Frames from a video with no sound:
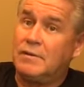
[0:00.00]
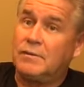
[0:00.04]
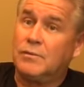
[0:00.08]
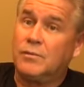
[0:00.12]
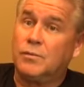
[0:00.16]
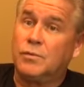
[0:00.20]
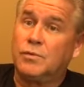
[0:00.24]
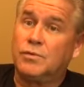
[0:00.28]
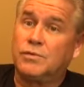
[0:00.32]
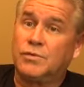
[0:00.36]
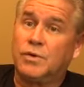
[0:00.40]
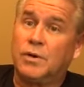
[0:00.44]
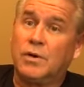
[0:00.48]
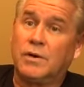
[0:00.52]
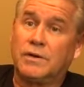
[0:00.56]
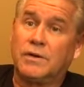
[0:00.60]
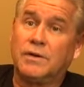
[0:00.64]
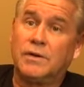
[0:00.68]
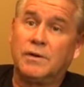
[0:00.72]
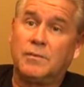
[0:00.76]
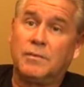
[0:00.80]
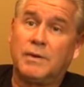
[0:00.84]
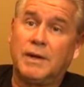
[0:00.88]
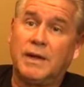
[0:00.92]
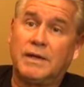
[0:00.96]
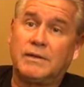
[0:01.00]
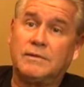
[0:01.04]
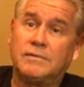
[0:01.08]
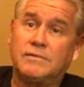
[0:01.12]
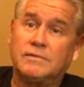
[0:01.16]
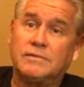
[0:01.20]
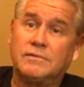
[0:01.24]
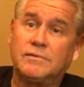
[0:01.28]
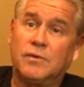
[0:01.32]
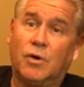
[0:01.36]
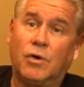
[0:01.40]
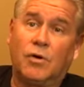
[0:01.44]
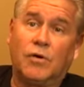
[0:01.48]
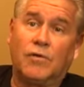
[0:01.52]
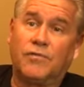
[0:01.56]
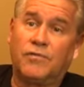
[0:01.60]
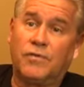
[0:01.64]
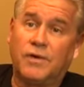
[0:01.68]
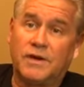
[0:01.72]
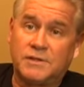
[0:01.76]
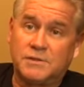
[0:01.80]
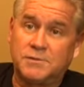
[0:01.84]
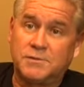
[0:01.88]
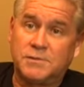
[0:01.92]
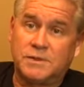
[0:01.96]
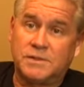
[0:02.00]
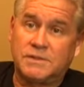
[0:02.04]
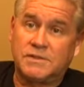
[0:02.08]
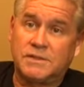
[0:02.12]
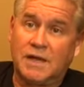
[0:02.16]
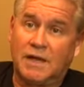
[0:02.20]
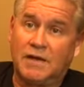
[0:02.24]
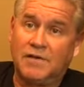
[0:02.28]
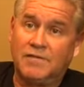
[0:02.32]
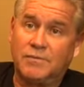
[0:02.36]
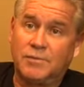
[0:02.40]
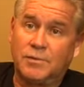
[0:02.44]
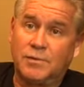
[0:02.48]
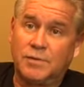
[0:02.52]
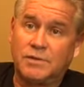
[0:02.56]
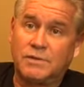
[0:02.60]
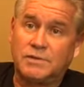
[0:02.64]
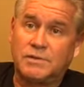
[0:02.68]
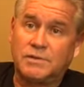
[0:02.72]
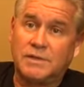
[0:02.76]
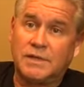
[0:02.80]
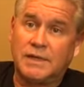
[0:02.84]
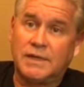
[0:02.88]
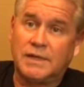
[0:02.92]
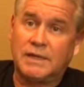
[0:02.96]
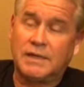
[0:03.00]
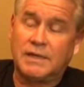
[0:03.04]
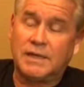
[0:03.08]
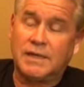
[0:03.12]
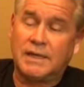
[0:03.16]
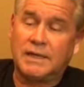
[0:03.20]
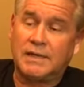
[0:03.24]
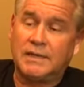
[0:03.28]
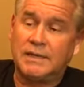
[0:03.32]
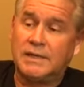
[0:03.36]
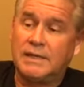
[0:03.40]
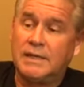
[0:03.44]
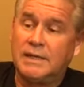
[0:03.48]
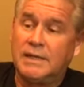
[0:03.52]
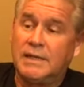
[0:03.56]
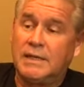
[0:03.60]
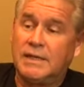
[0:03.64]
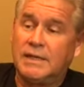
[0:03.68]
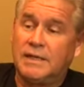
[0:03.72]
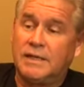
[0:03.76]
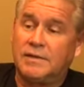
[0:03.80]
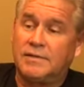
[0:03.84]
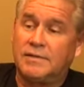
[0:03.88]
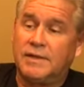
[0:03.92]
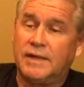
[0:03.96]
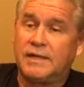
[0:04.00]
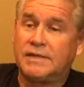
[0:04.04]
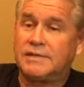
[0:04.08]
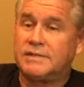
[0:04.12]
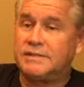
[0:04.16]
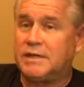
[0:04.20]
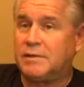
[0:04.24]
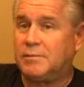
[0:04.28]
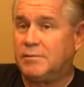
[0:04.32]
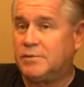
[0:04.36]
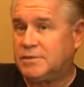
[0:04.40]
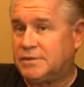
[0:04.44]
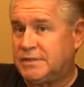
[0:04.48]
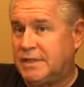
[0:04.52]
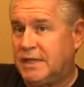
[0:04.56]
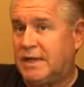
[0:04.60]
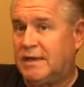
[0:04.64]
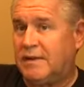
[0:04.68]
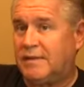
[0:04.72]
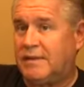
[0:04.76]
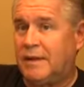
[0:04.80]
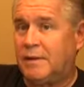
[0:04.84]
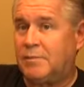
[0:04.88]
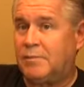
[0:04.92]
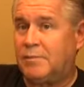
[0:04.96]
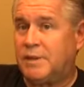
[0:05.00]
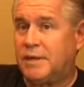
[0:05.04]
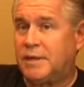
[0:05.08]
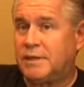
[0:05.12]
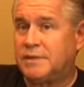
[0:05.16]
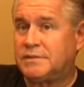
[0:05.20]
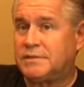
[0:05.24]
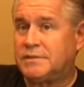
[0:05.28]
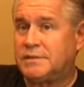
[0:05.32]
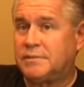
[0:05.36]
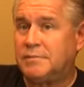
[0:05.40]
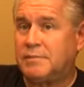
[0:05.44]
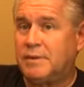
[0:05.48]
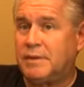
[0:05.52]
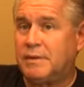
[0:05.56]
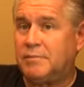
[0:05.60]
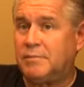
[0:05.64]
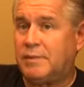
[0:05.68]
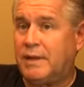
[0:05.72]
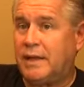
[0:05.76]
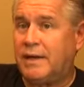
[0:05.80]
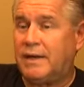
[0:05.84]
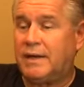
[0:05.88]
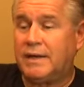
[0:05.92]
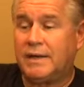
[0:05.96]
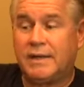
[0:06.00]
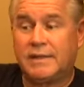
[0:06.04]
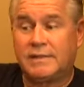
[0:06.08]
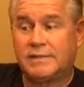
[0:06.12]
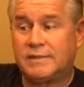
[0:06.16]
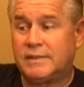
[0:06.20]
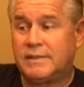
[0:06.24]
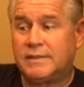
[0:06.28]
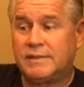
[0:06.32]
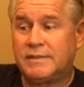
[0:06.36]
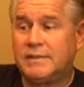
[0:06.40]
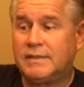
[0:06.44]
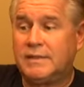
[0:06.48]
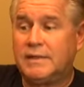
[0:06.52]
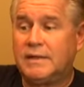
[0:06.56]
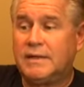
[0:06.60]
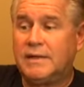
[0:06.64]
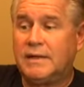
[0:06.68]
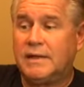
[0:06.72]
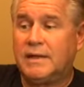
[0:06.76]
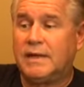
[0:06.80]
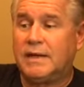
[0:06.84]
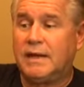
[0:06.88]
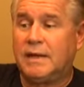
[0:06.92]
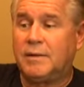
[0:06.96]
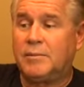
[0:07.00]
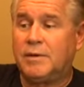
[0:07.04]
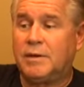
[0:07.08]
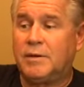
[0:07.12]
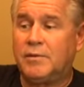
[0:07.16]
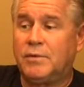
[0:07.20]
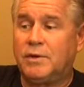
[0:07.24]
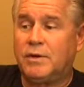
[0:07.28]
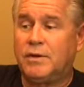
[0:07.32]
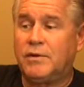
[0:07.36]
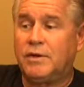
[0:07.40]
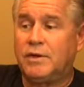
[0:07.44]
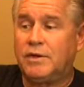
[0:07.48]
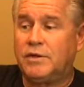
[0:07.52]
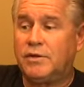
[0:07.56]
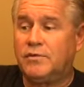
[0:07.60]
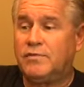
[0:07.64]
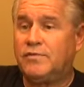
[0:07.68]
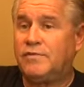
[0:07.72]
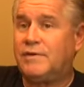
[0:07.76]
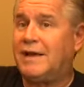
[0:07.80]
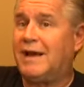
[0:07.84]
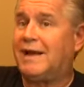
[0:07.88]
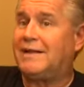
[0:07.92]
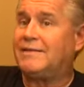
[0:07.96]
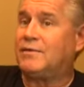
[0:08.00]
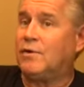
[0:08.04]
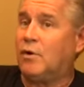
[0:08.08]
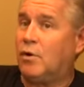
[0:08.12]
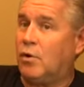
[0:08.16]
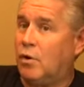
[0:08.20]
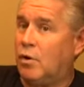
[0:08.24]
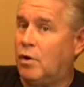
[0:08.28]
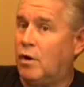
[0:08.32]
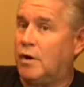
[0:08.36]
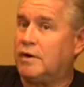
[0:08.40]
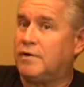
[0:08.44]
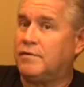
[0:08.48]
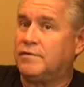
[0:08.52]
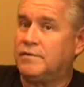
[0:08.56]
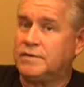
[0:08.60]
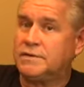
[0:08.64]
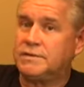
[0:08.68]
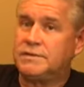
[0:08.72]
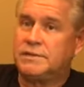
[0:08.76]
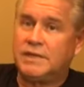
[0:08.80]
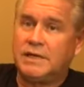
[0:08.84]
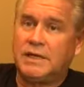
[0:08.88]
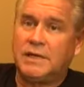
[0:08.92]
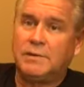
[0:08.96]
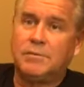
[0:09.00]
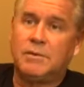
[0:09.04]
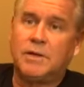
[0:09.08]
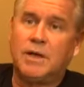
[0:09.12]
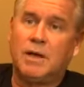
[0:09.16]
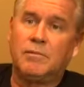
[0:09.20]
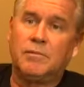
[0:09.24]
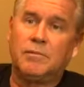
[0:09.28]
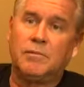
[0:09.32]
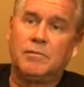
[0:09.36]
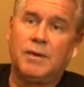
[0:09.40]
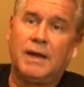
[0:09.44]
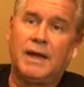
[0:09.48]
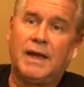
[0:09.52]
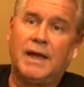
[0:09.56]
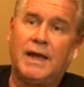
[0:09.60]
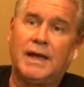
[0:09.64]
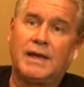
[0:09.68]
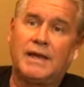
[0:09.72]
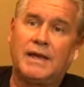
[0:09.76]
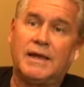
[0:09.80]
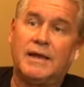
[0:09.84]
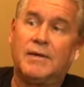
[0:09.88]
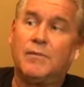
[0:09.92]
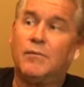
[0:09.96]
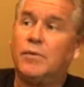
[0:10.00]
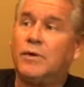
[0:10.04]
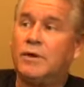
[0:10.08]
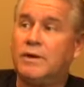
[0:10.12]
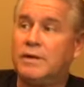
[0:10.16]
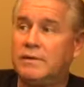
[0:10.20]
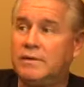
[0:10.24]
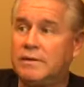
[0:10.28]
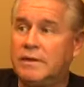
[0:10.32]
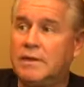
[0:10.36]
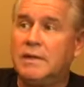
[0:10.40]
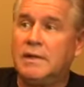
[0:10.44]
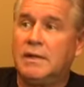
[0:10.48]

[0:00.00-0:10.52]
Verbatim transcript: we're talking about all freshmen and sophomores. And and you take Simmers out of that mix and, and Benedict, and and I mean, really, you've got the heart of this team coming back, and we.